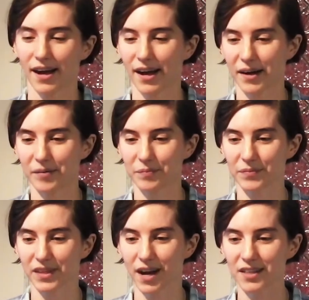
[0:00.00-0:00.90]
um,
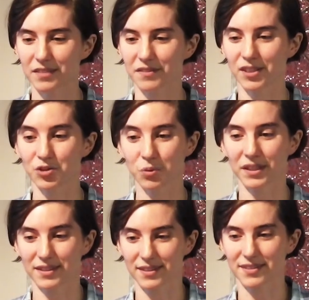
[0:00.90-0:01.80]
the odds of each one
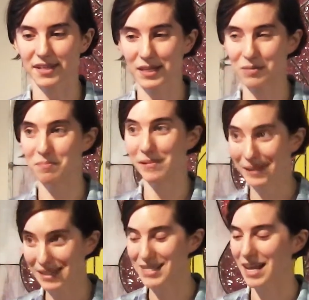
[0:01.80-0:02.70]
existing is
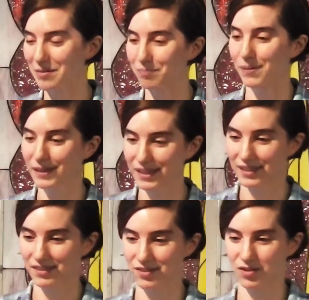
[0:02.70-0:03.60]
millions and
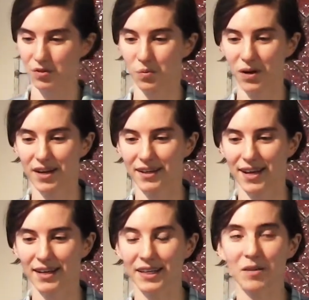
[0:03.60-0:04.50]
billions to one,
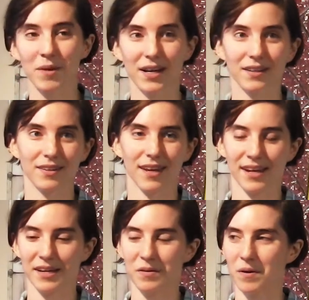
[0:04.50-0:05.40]
and it can make
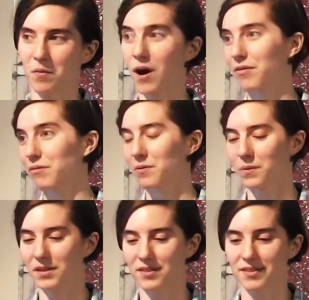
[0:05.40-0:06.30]
a, a walk through the
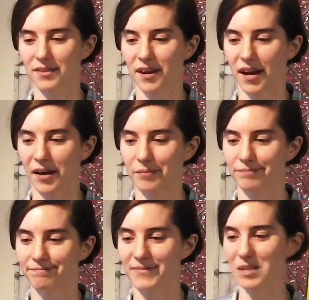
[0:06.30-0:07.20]
woods um,
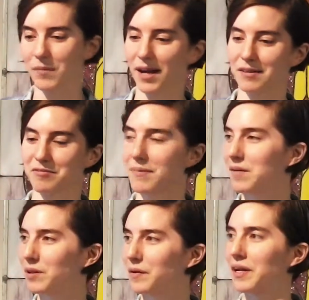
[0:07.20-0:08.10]
seem kind of
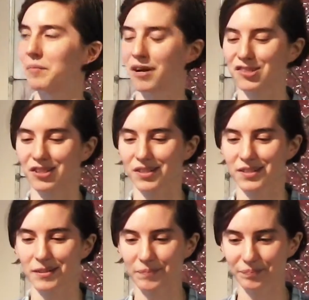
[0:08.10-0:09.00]
mind-blowing and precious.